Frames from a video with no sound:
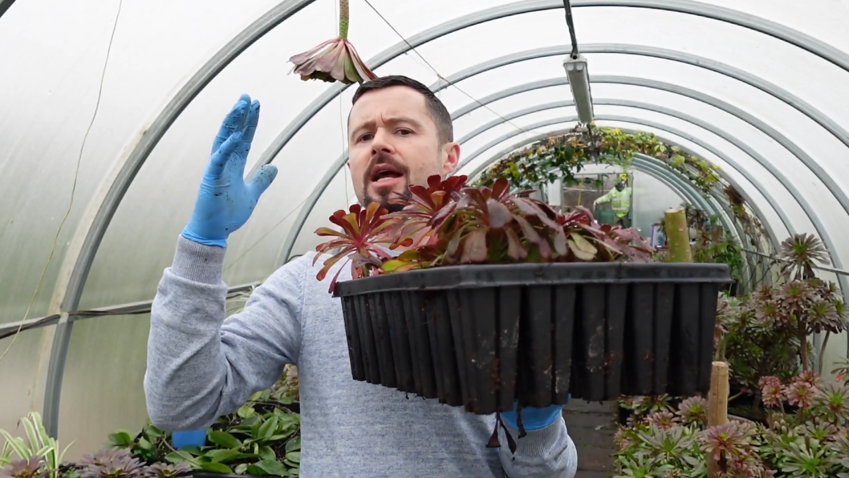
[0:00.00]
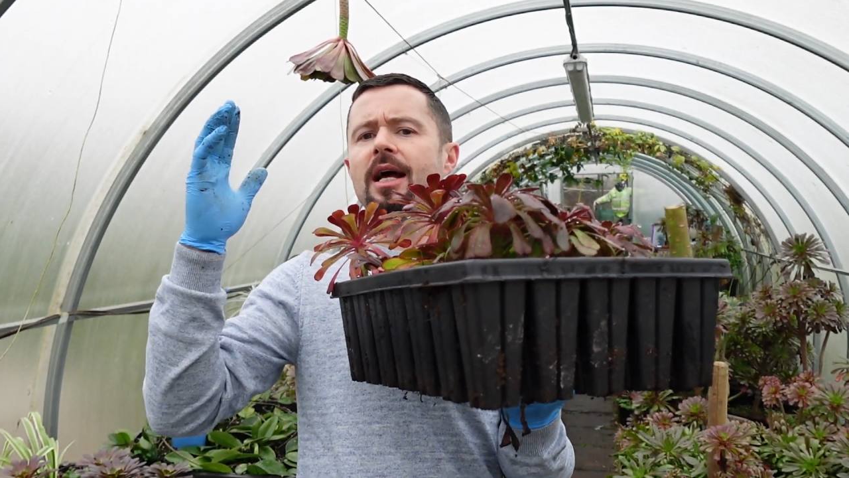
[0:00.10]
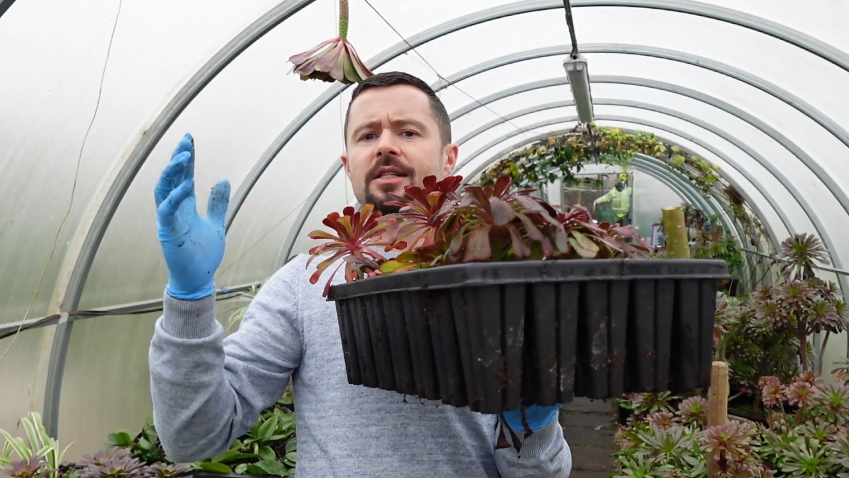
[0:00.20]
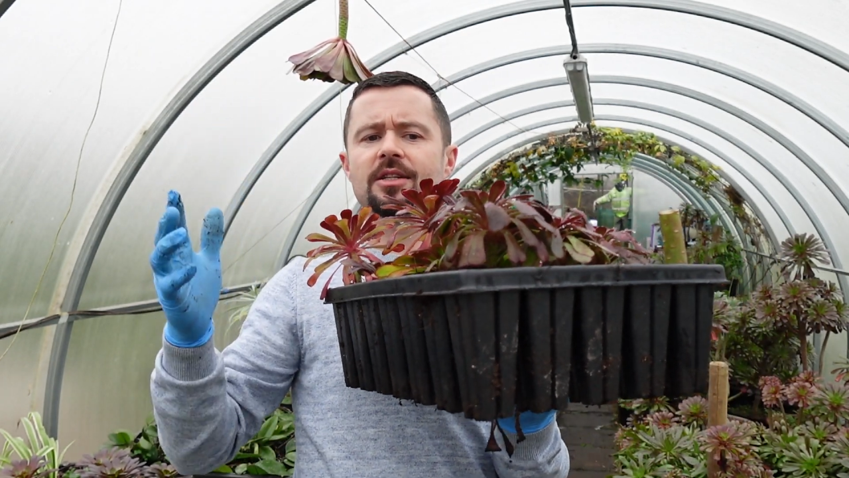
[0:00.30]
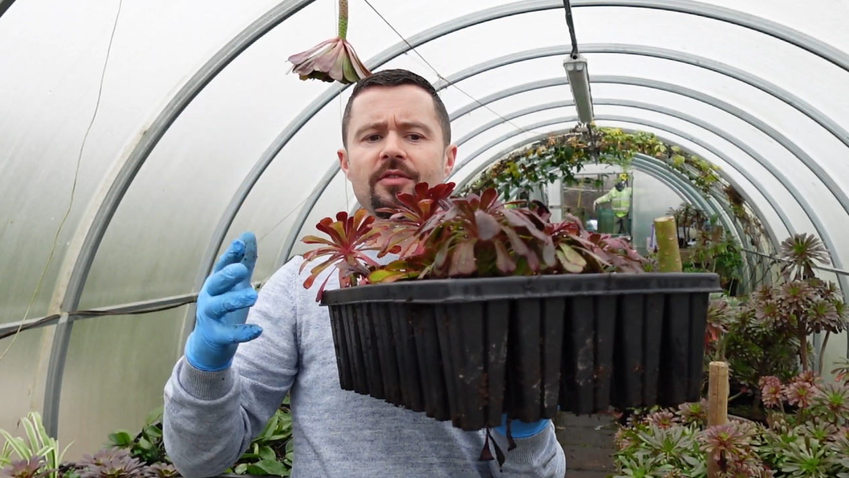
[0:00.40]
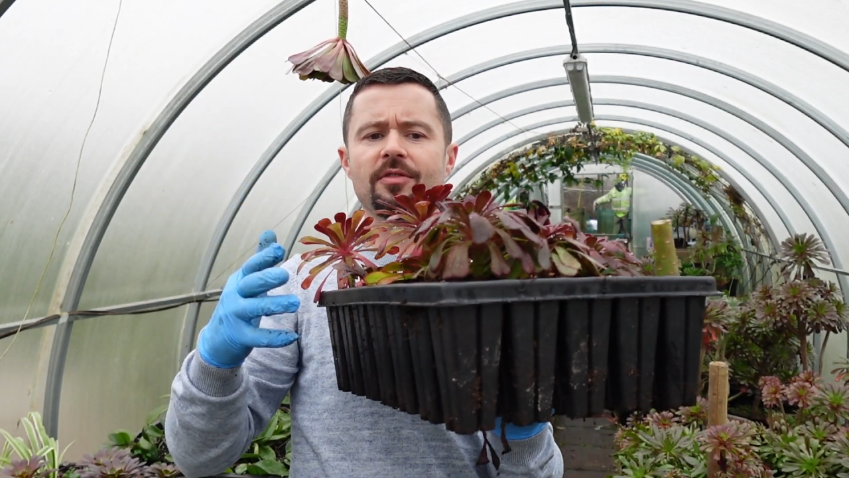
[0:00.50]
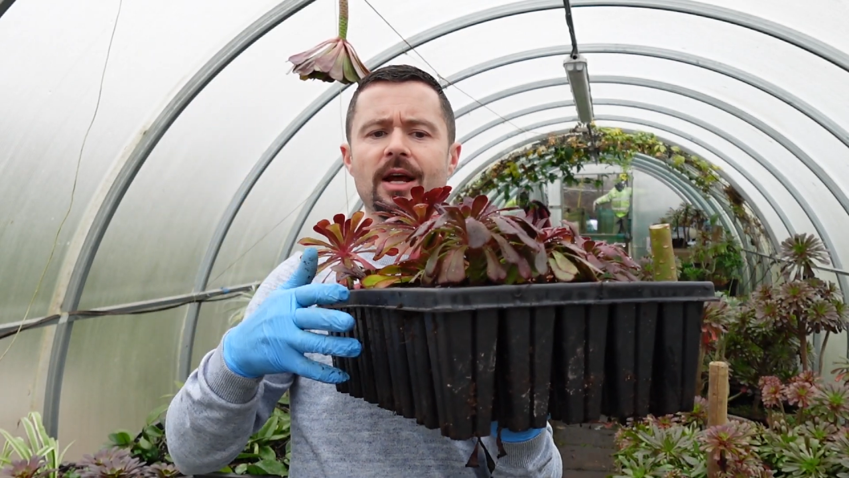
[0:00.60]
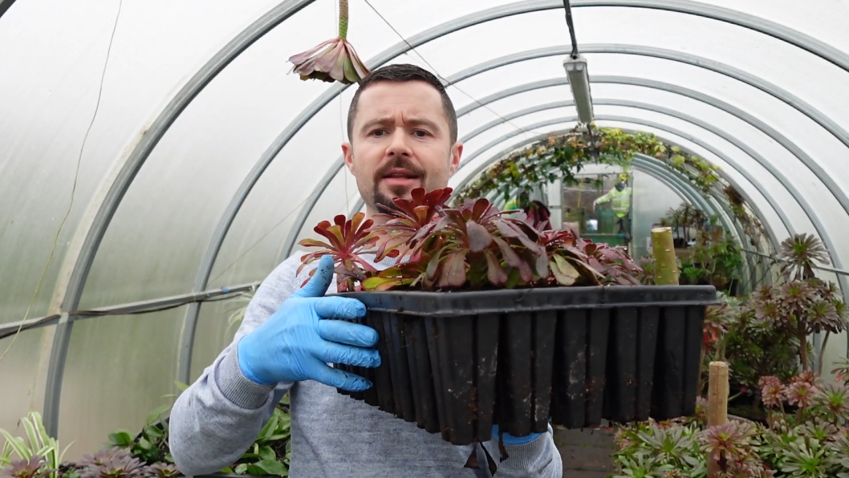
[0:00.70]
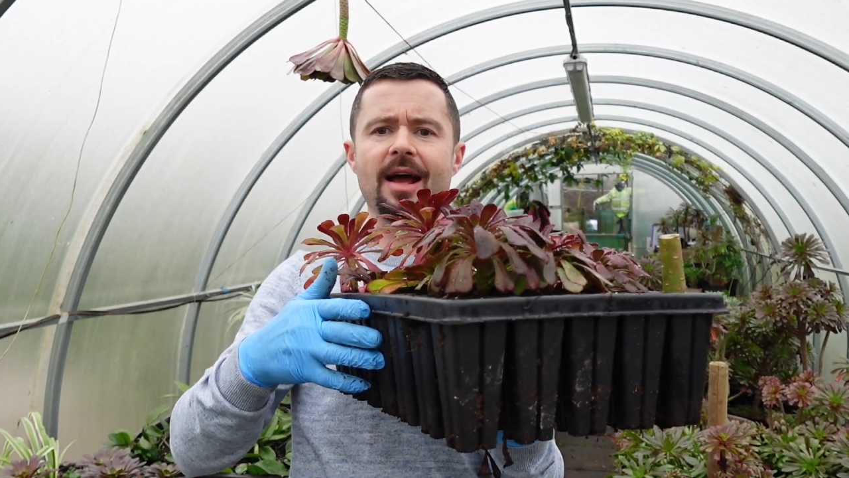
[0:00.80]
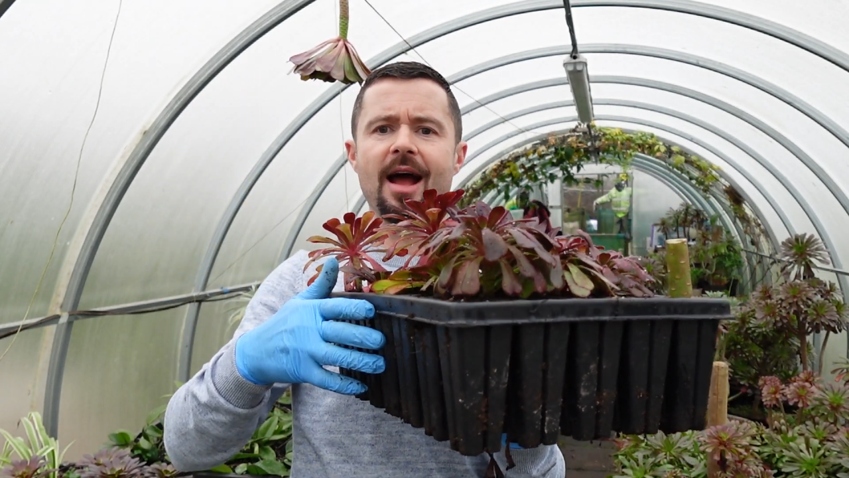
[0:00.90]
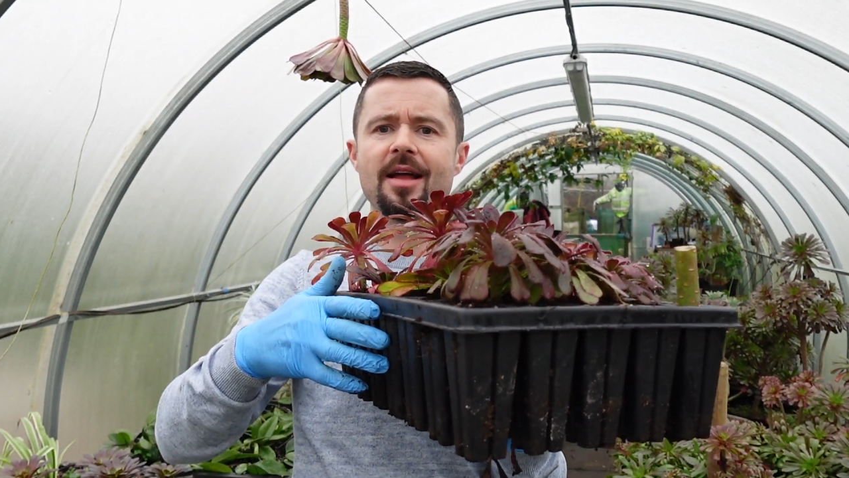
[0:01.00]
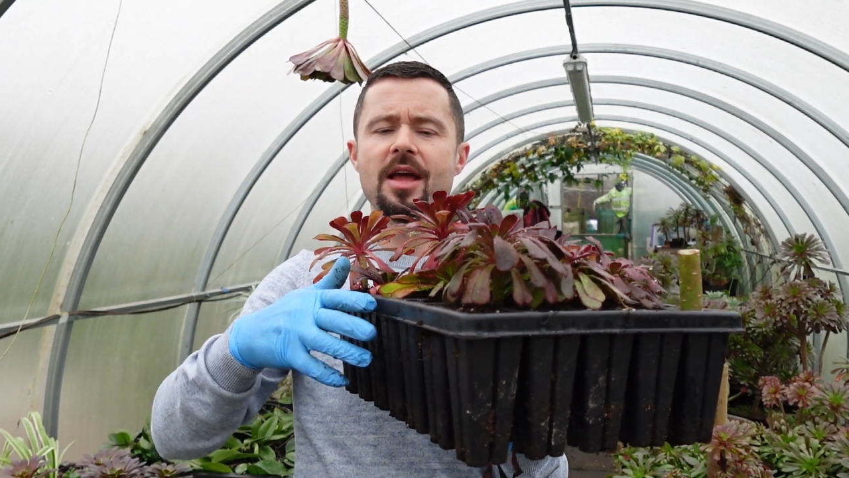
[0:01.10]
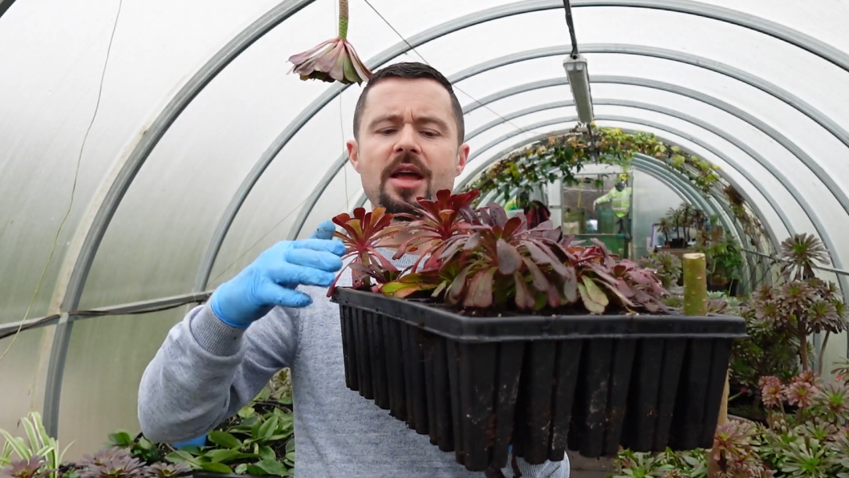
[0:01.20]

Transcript: and stuff like that,